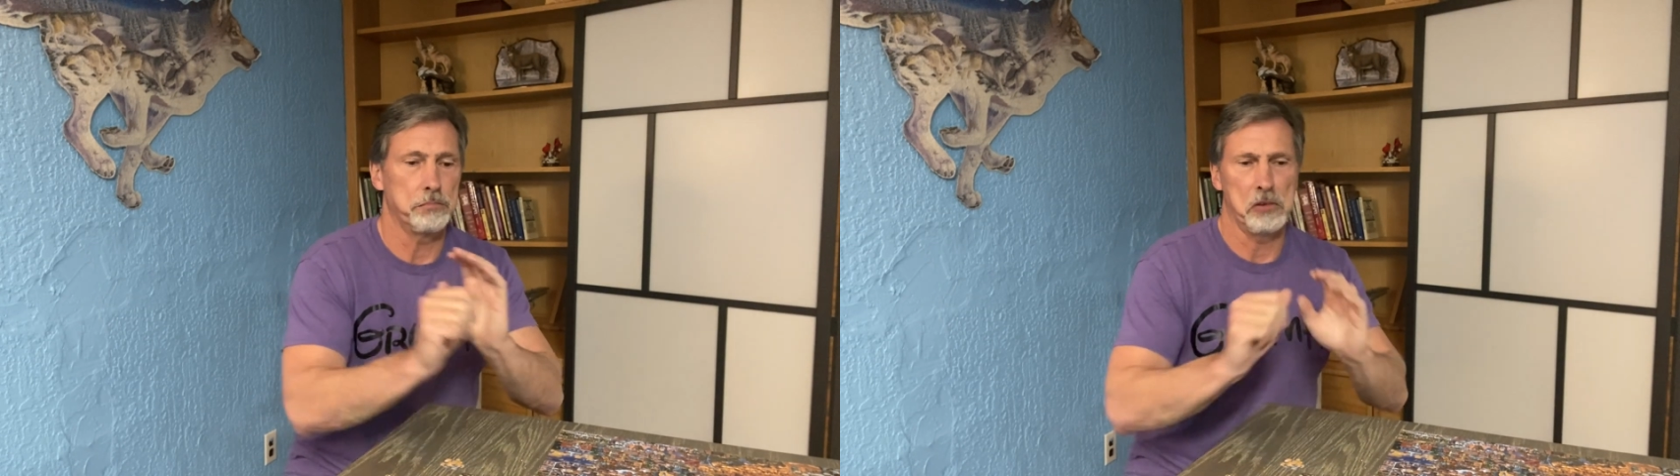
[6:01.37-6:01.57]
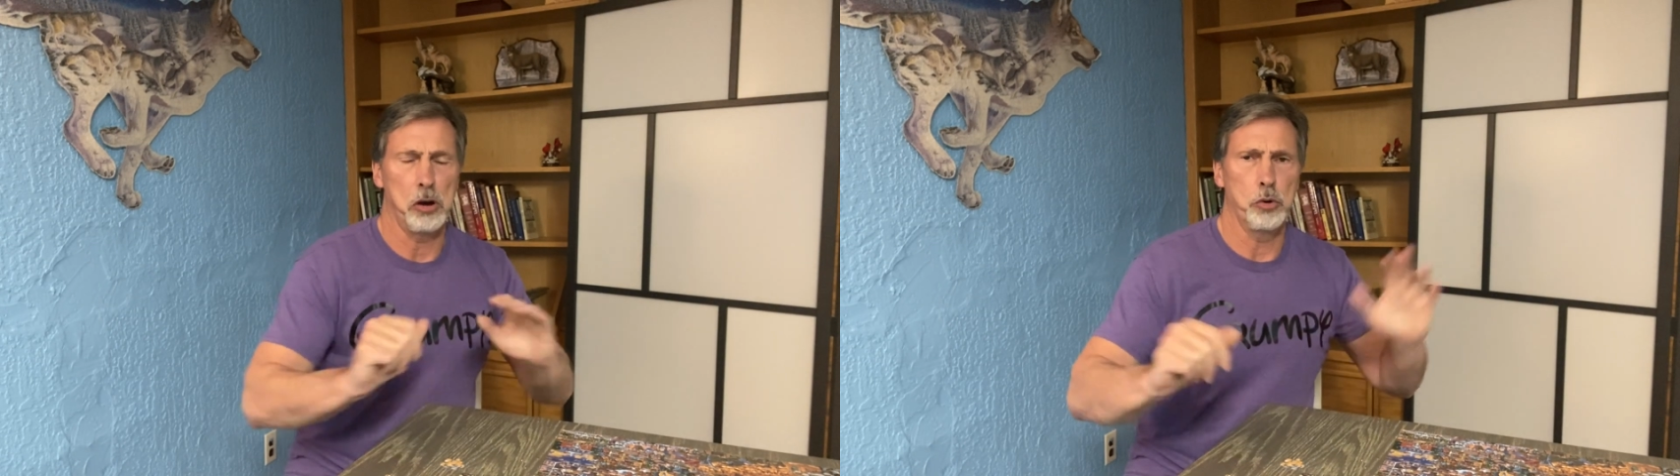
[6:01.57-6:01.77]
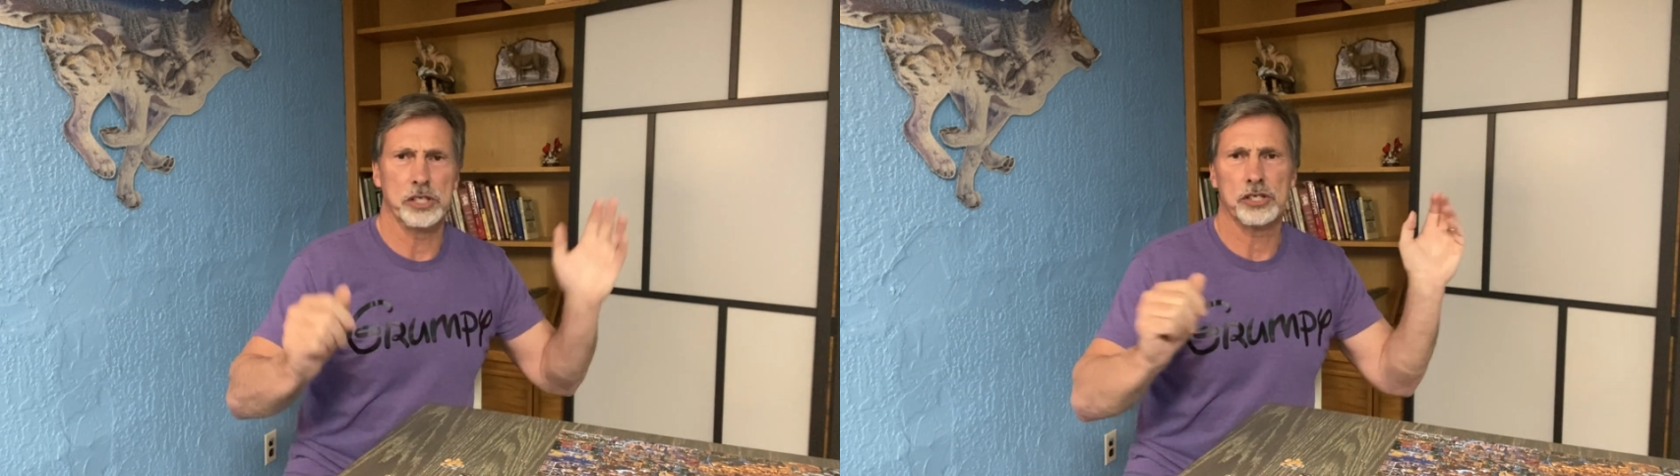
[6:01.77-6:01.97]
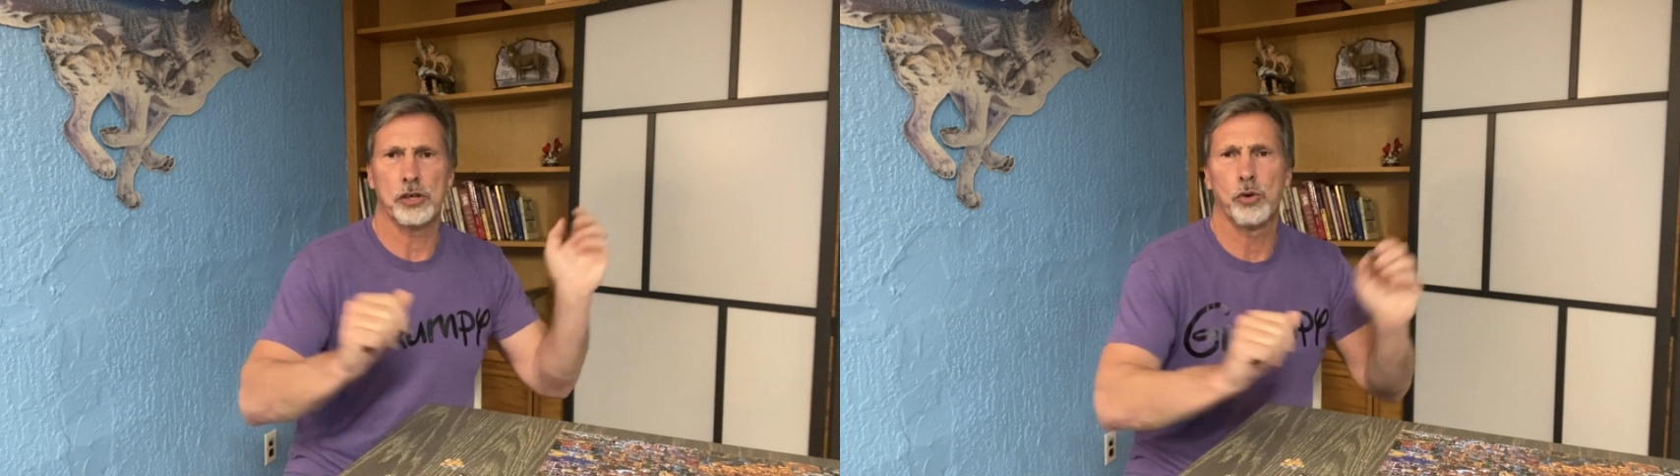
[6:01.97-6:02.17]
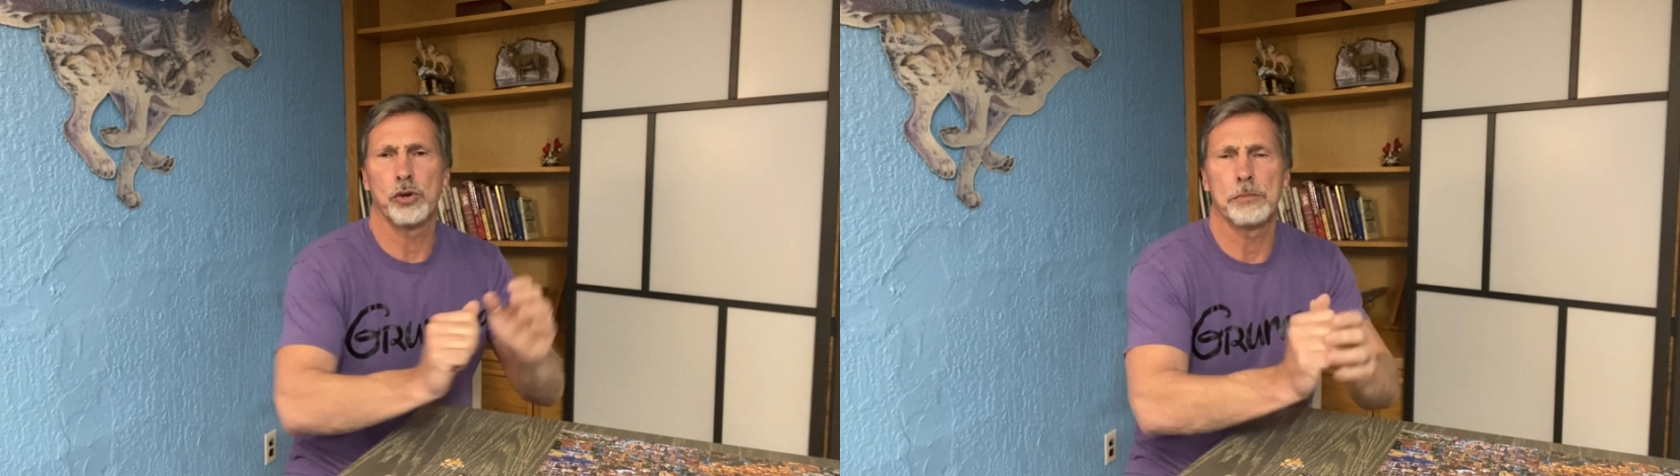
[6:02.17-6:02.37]
Oh, it's a
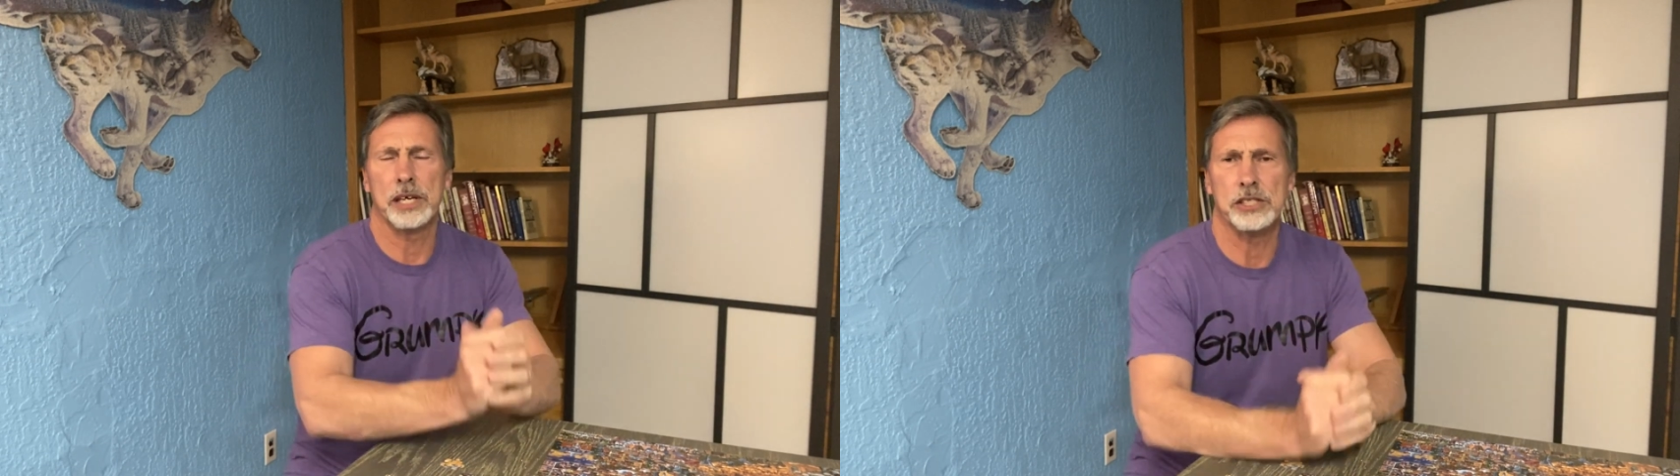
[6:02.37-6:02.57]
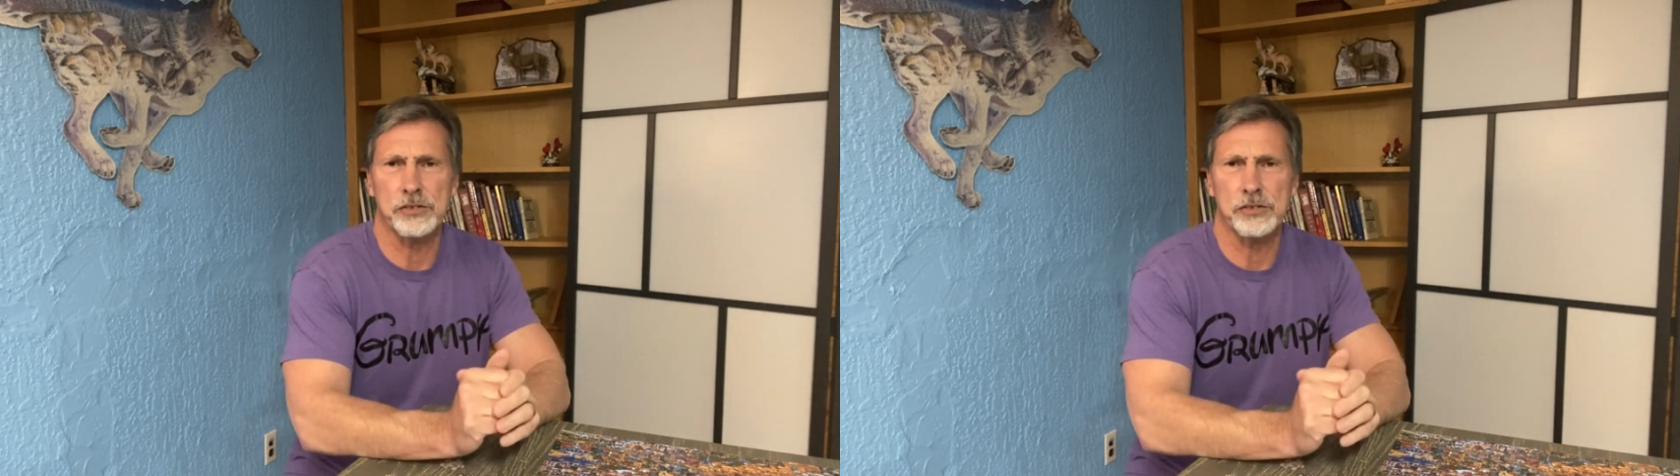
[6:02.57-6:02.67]
corn-based